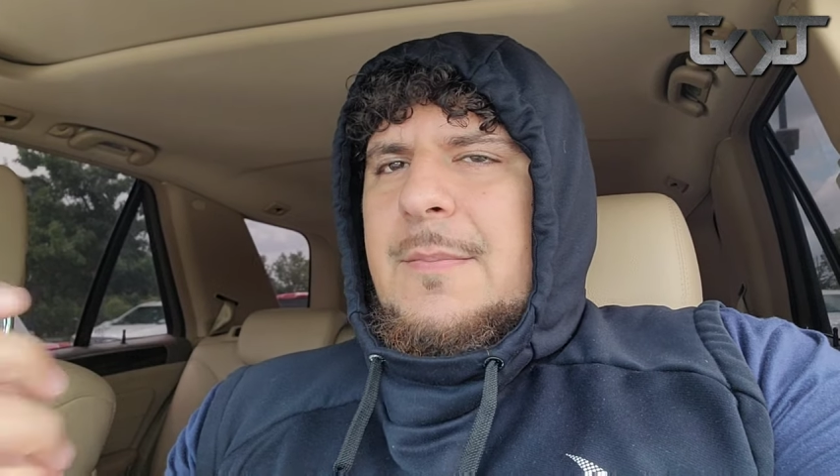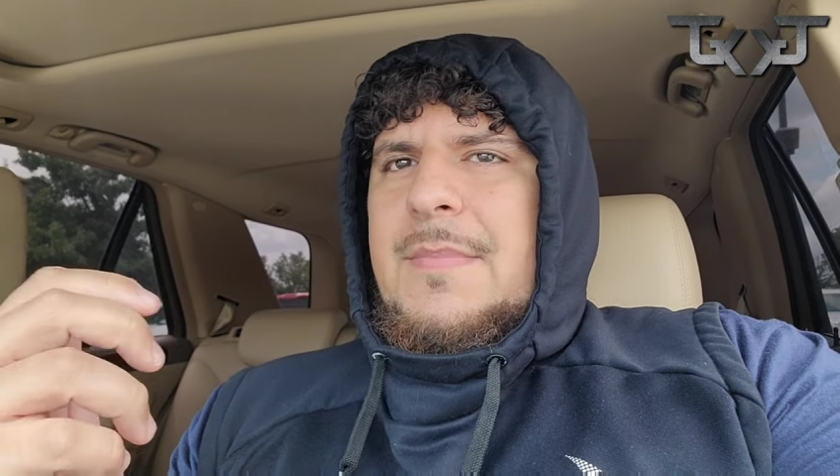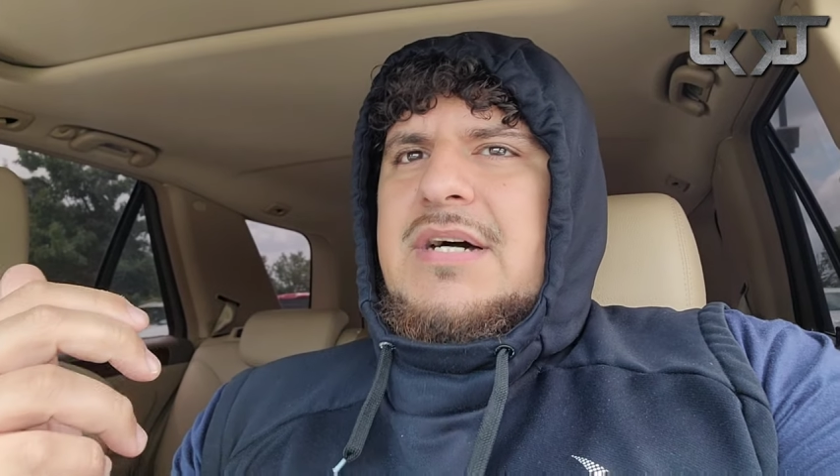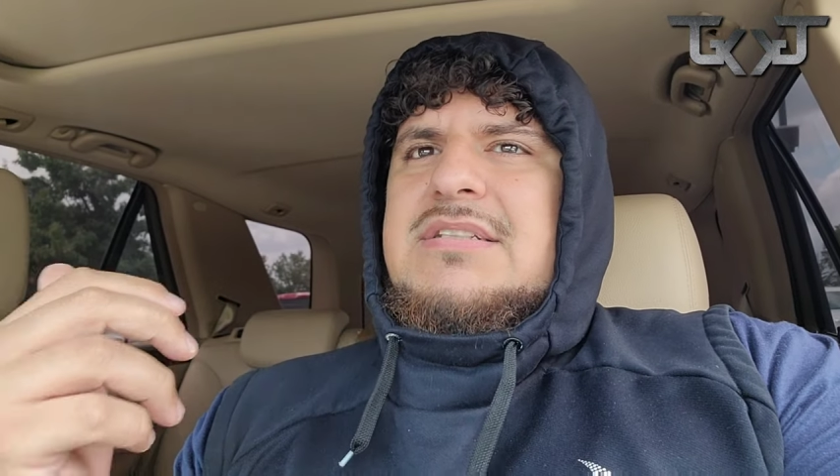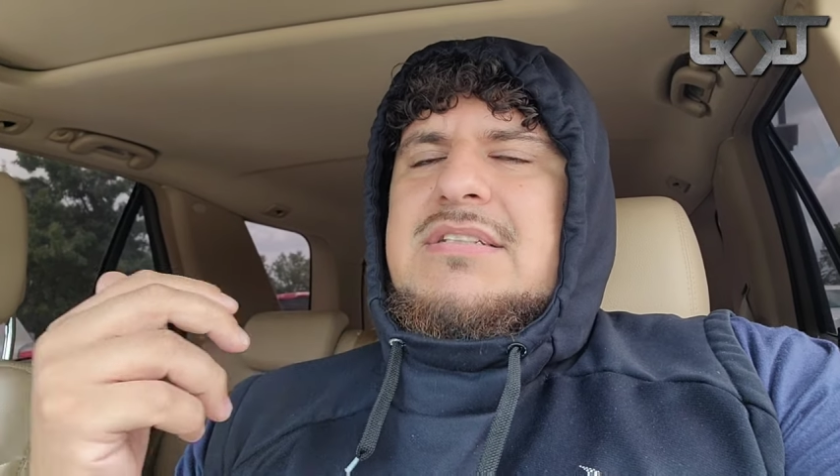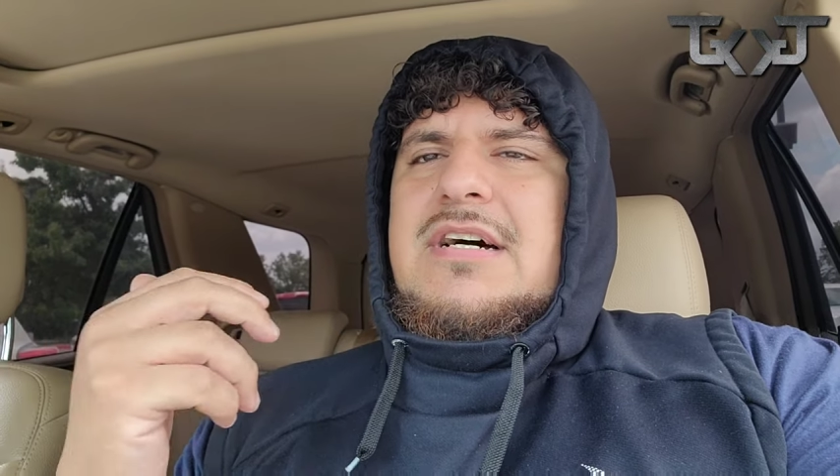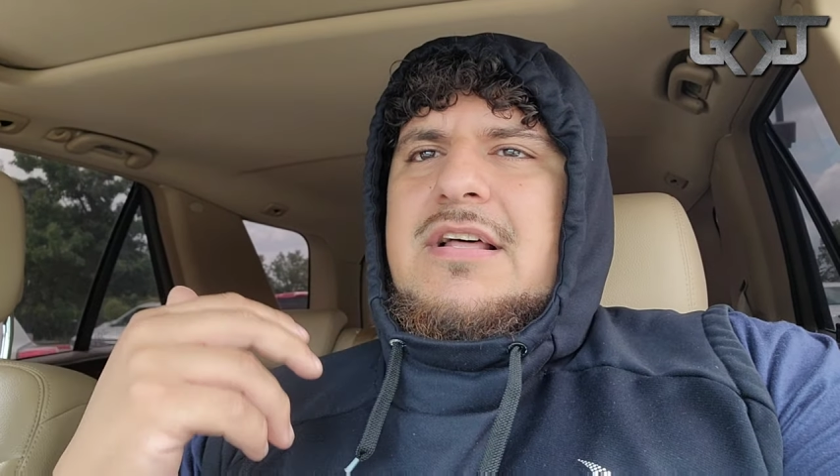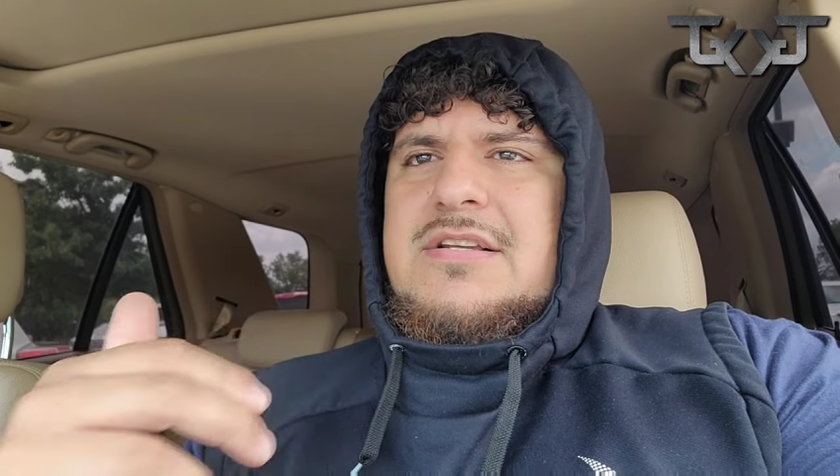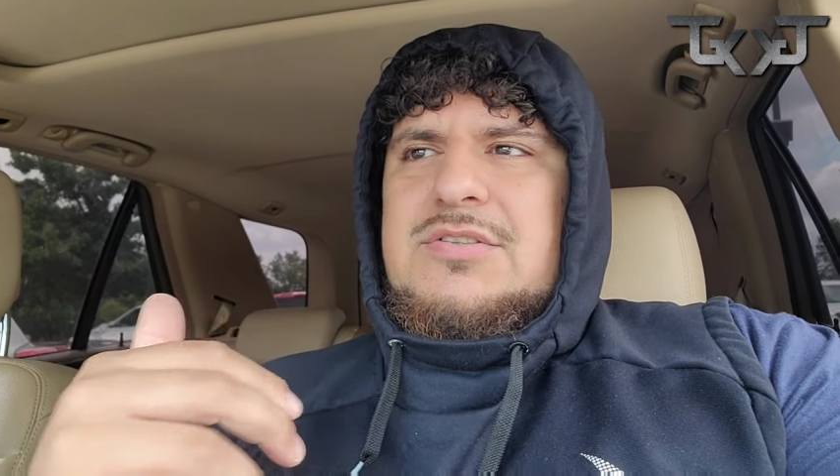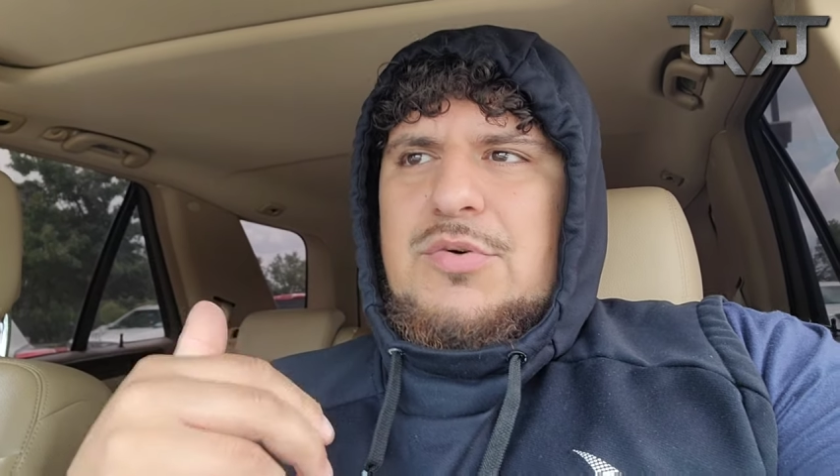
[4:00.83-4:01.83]
amongst the
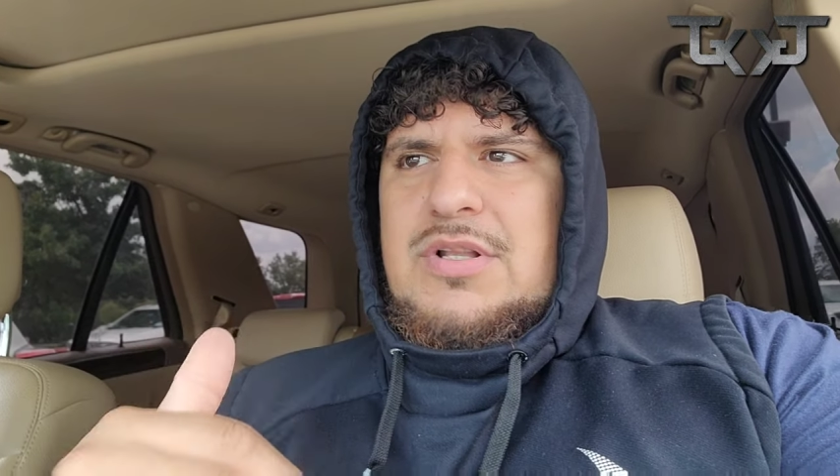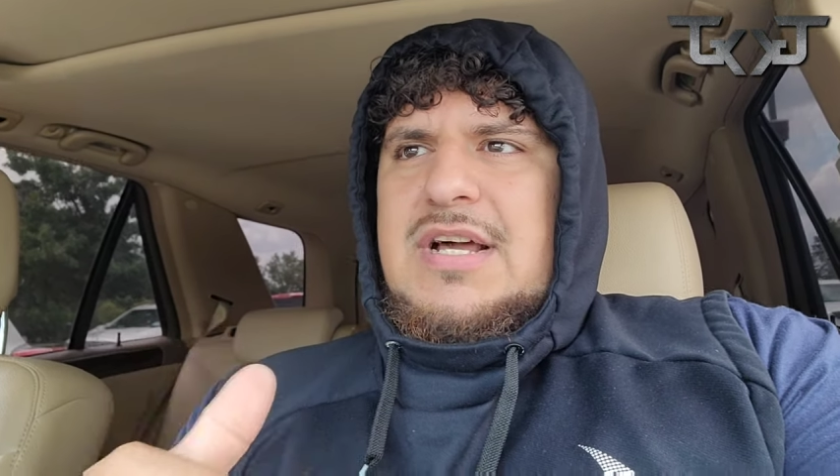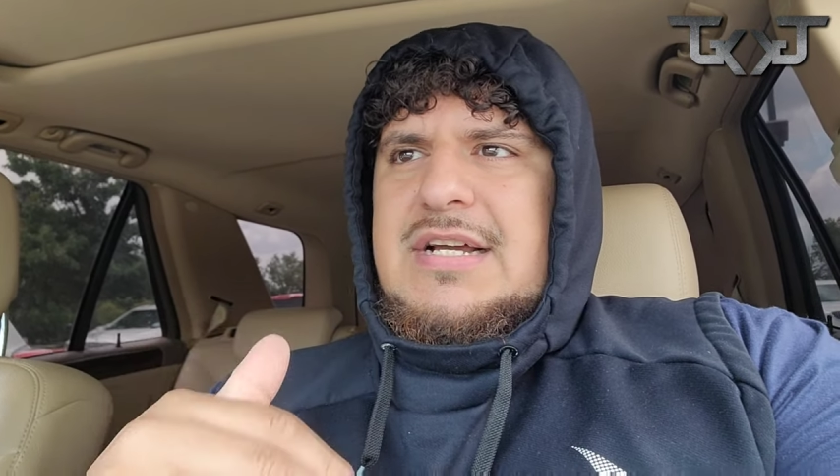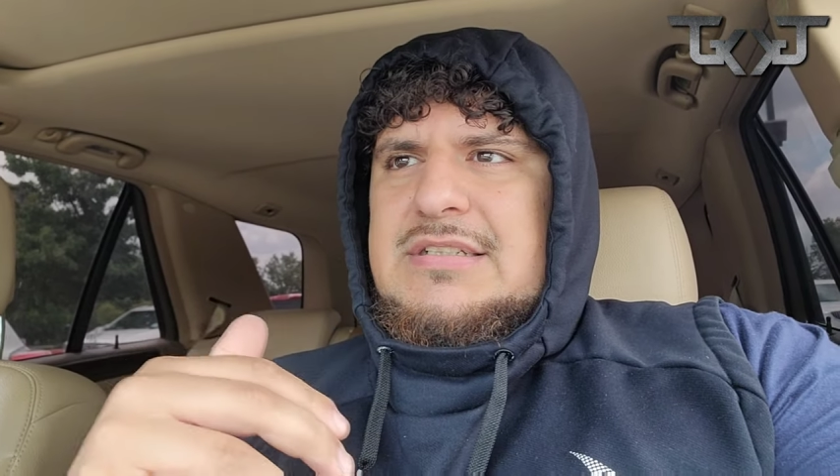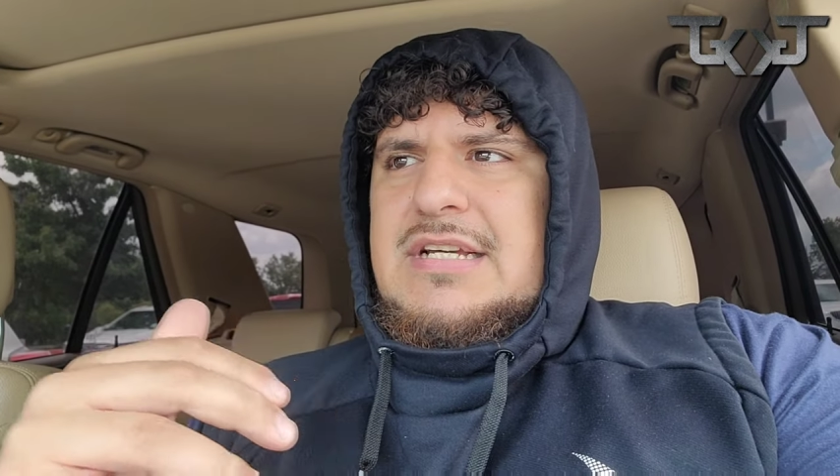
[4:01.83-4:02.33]
other storylines